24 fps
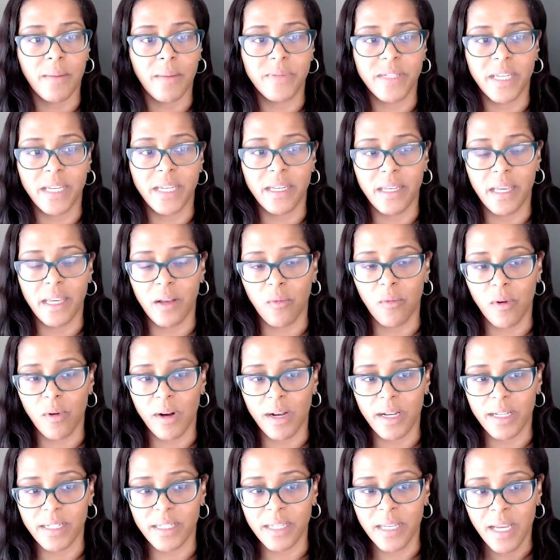updating
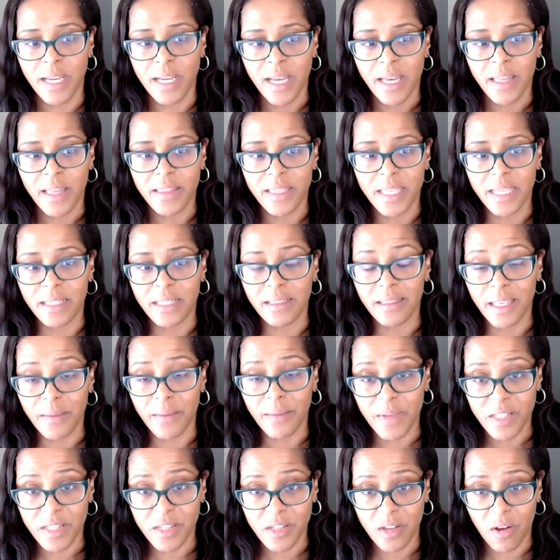what the
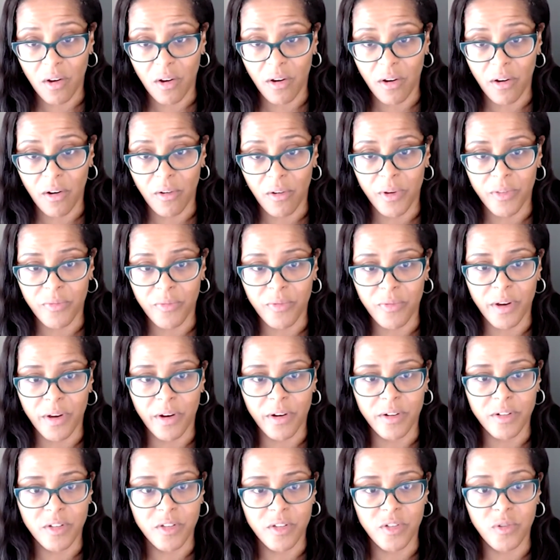limits are with
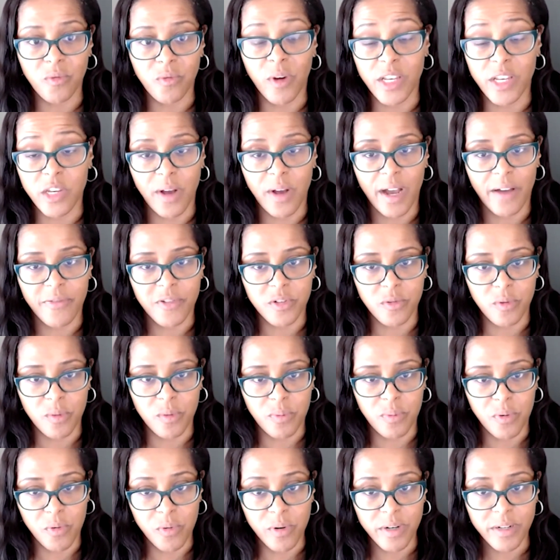regards to when you have to
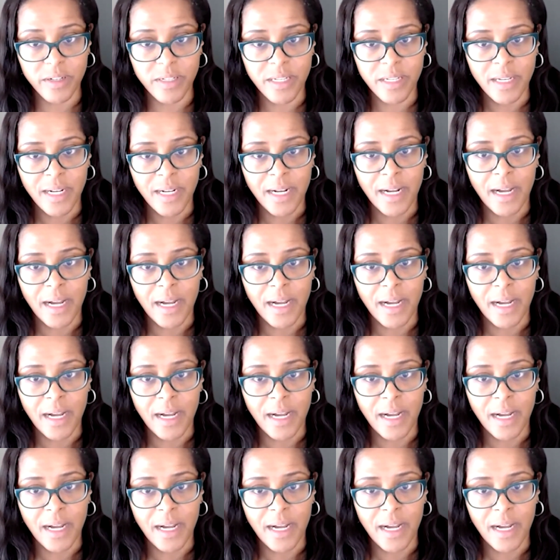report.